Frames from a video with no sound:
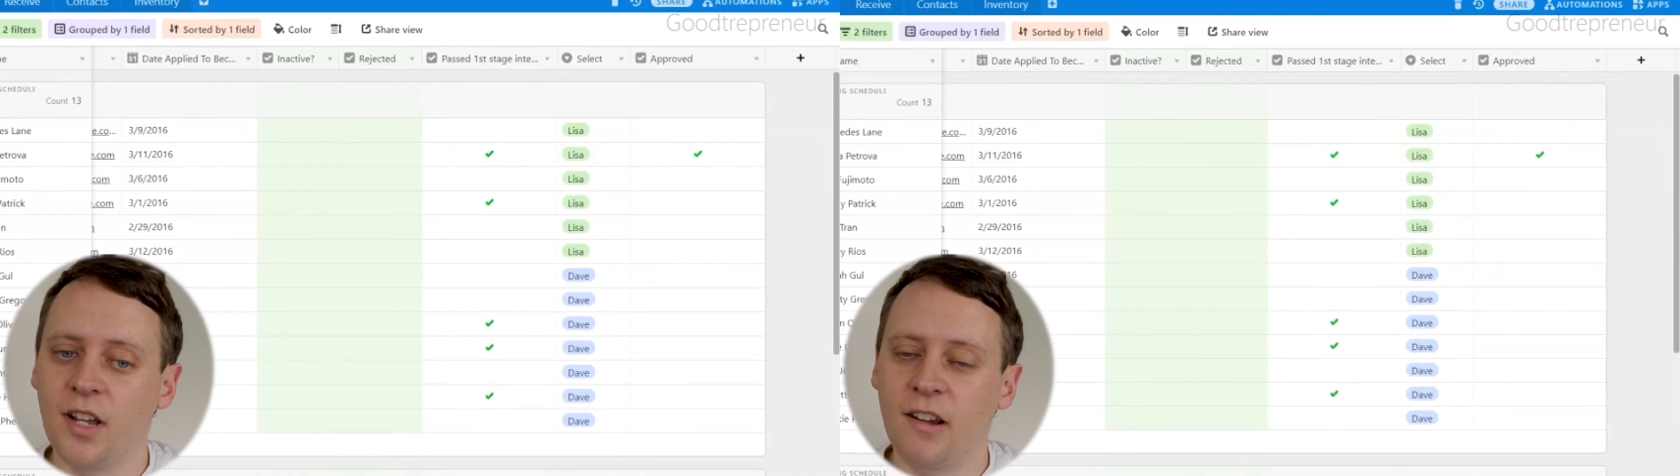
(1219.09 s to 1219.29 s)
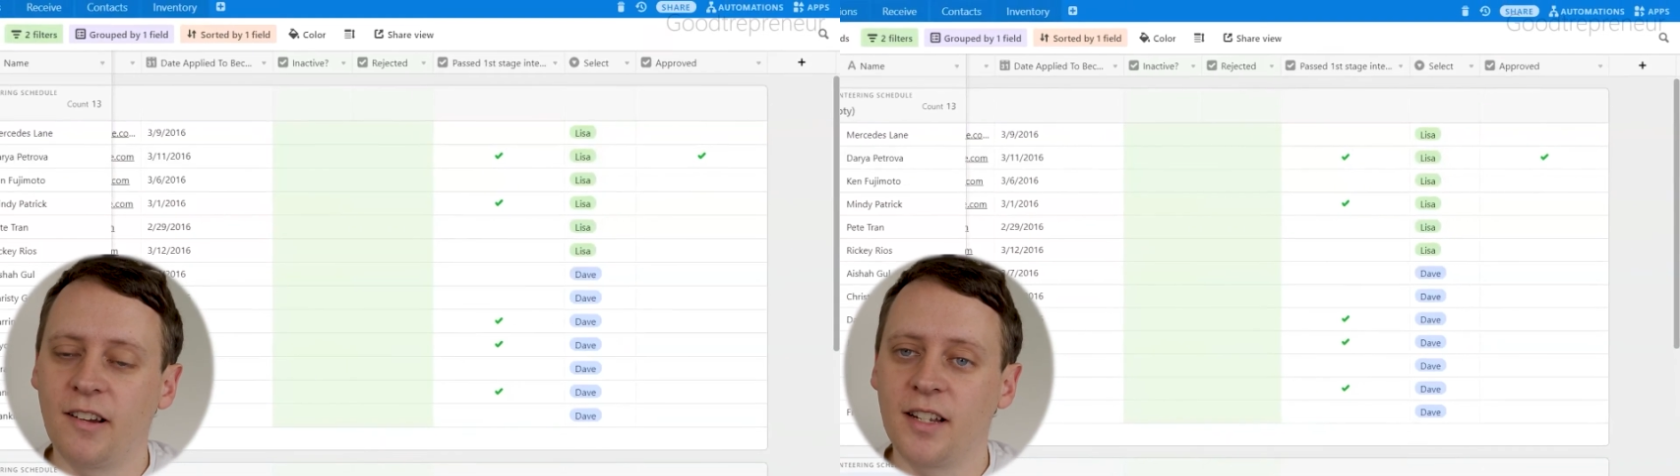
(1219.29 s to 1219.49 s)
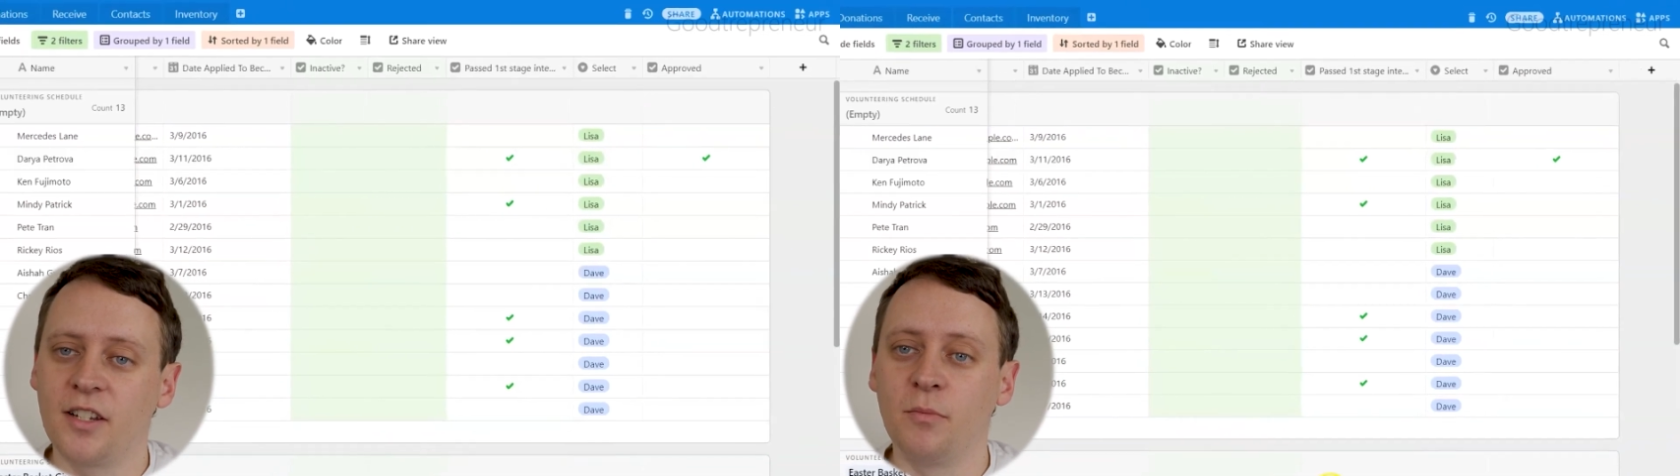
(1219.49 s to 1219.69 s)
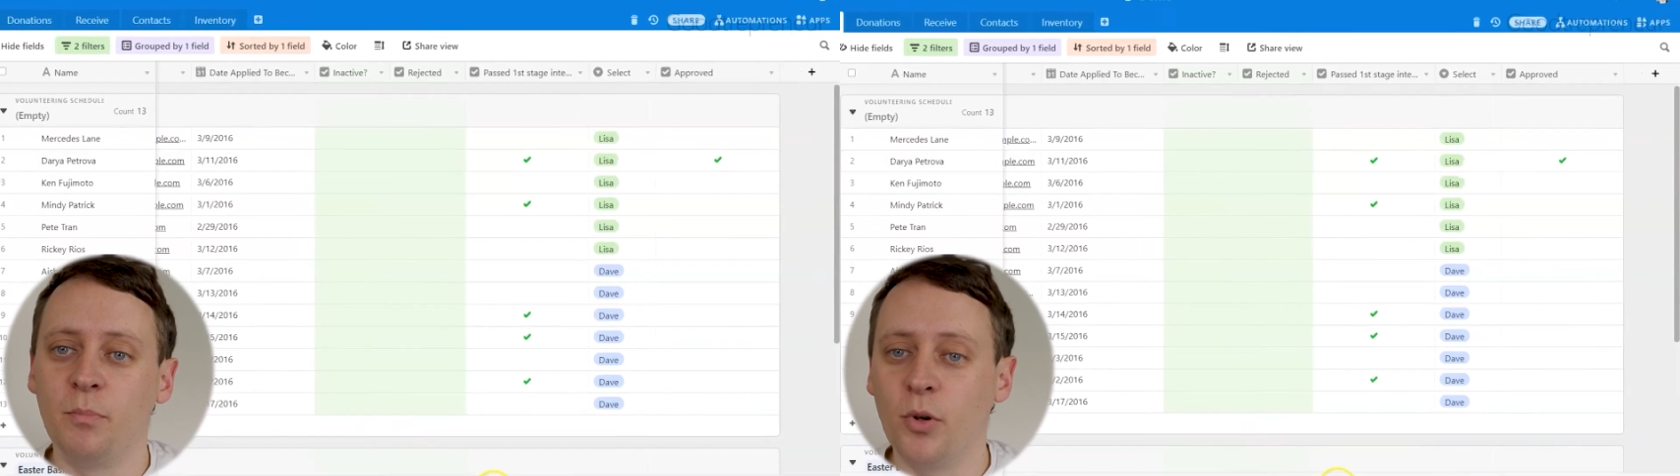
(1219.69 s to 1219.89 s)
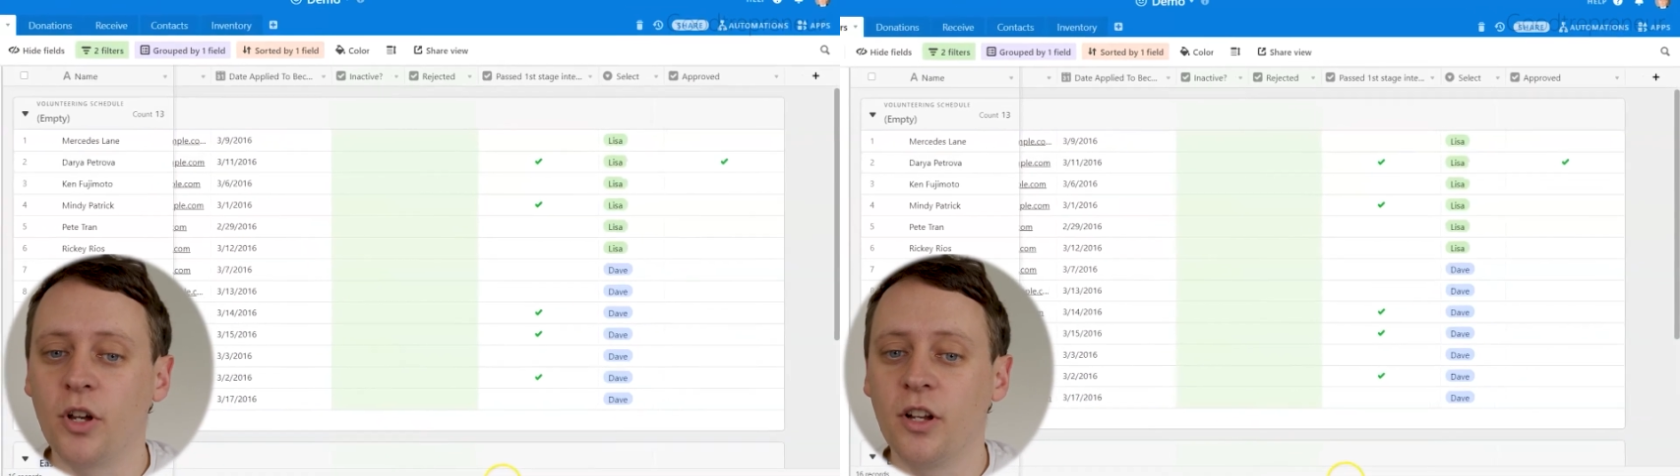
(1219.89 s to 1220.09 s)
Daria to
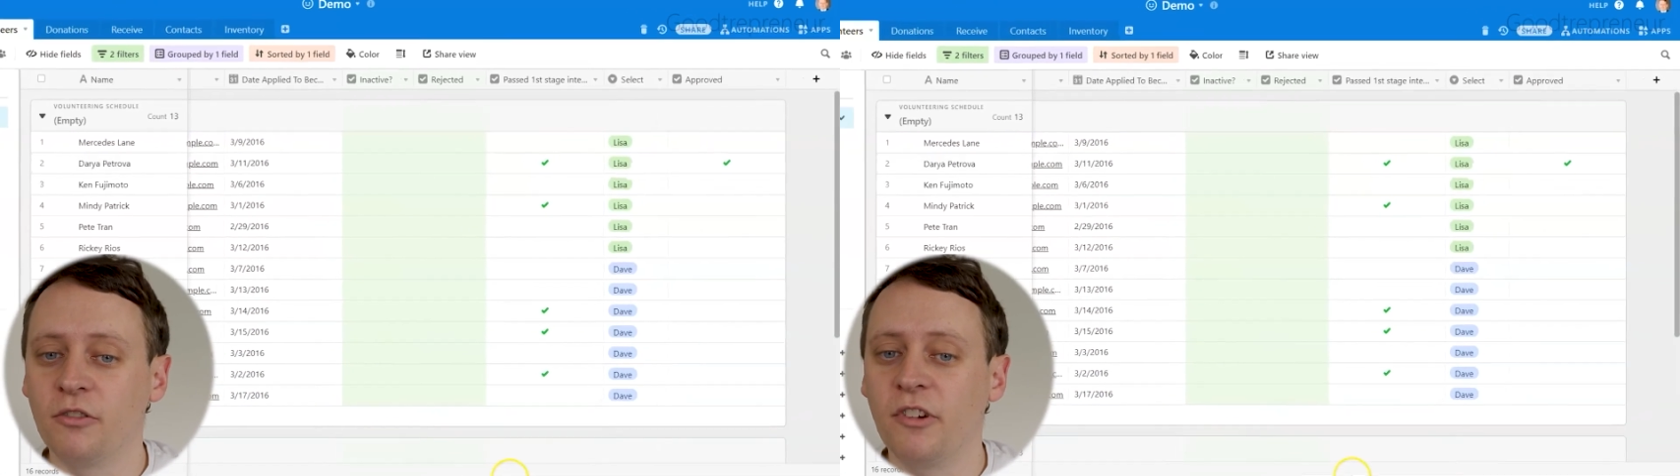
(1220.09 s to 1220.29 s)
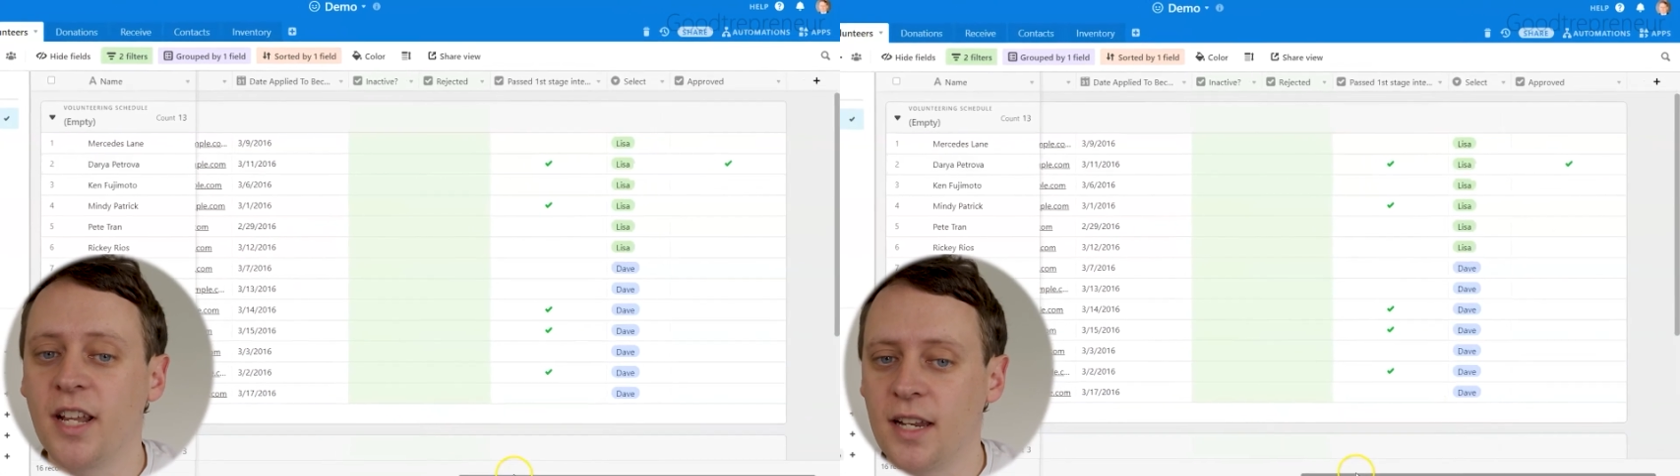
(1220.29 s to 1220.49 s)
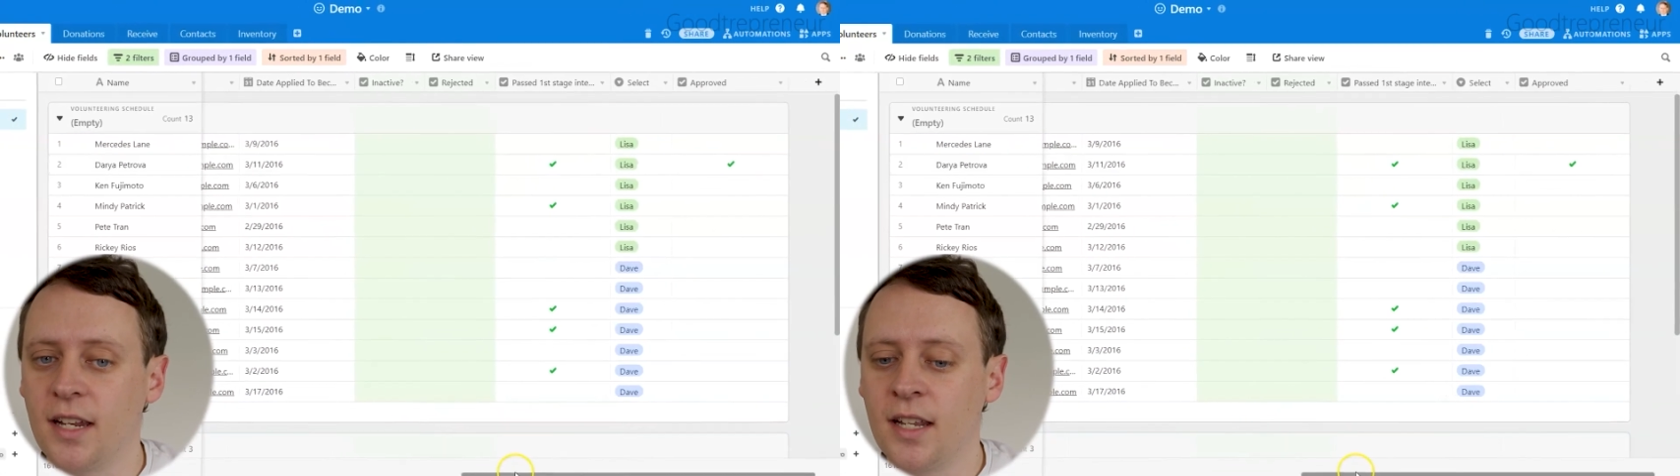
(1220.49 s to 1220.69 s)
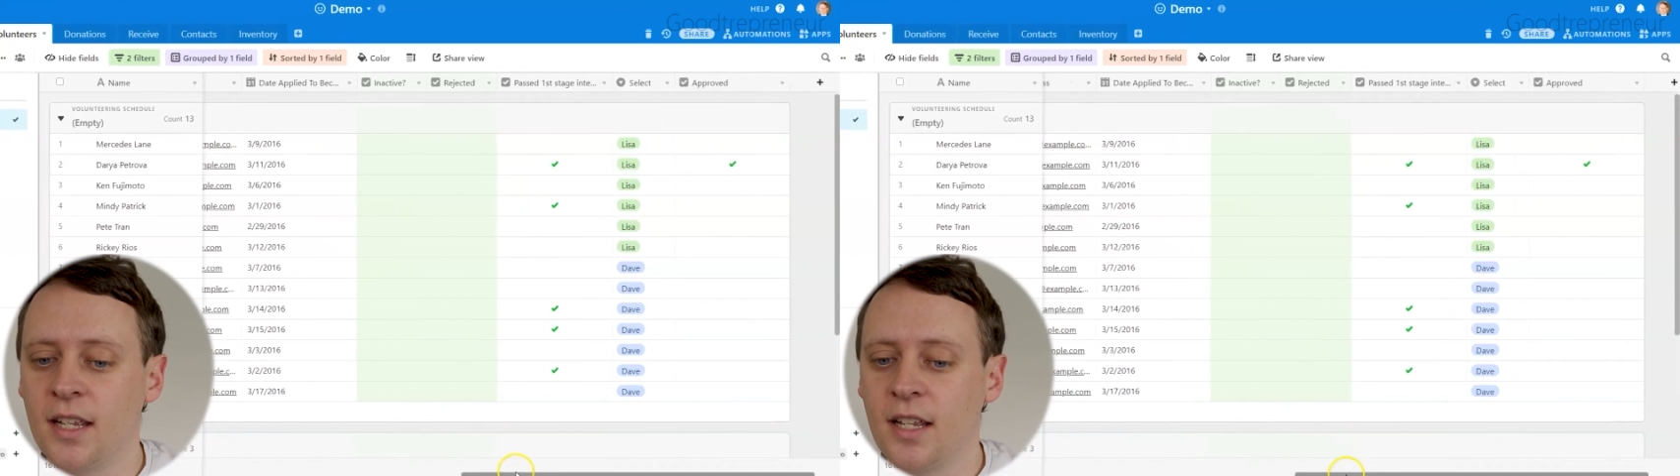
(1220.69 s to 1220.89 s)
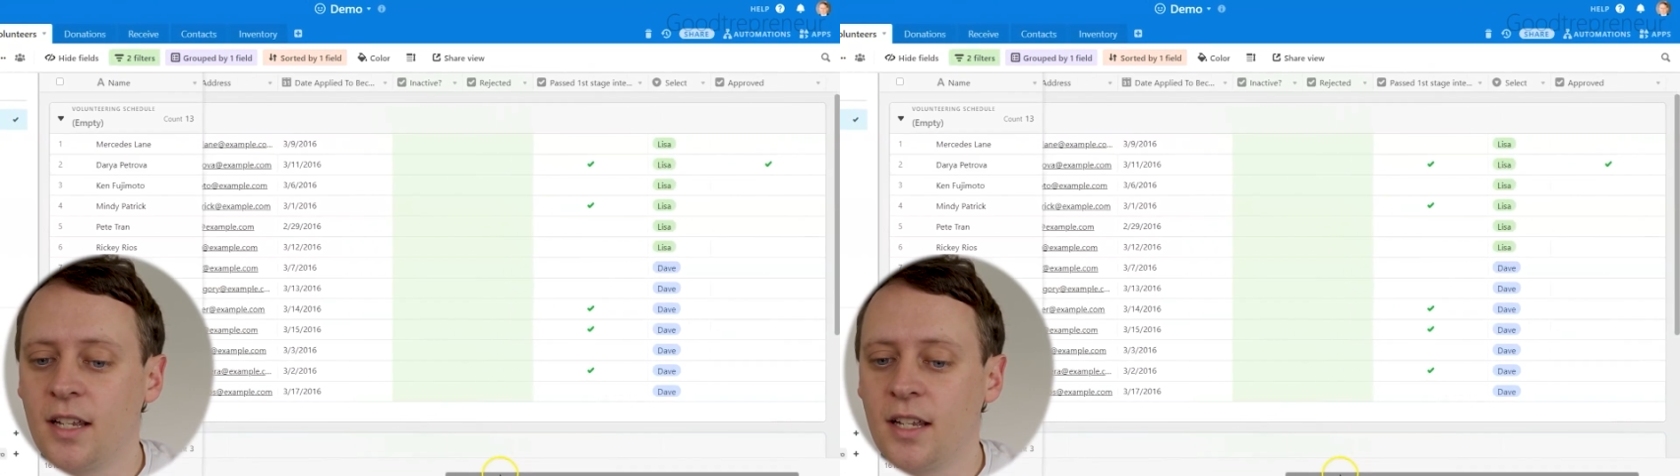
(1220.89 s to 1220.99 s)
book her in